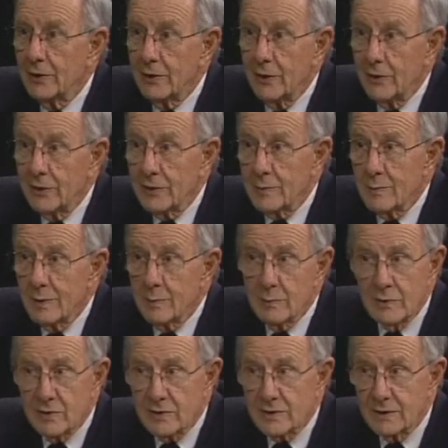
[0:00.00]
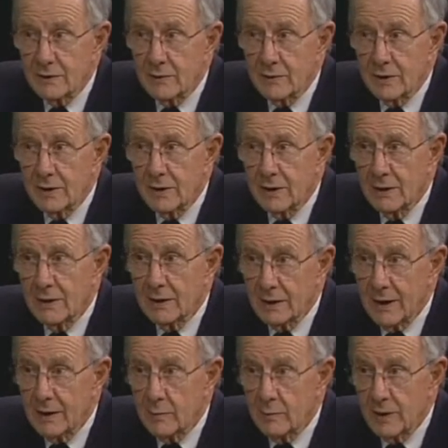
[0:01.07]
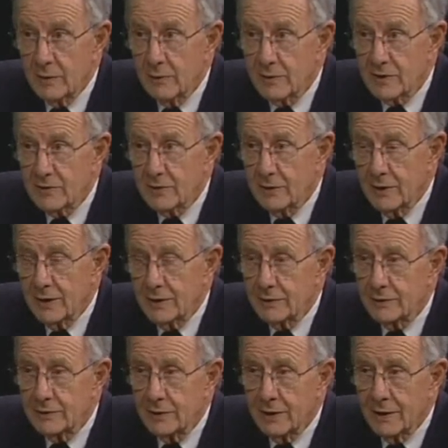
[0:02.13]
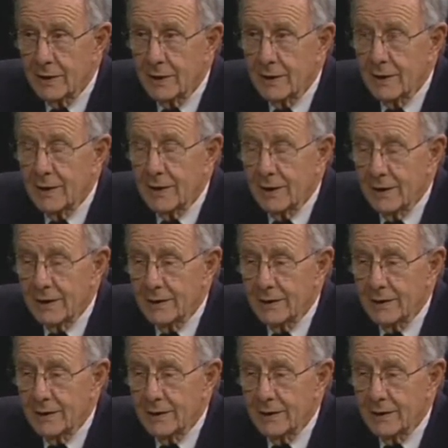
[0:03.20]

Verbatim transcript: all the members of the Academy, which would include mm-hmm.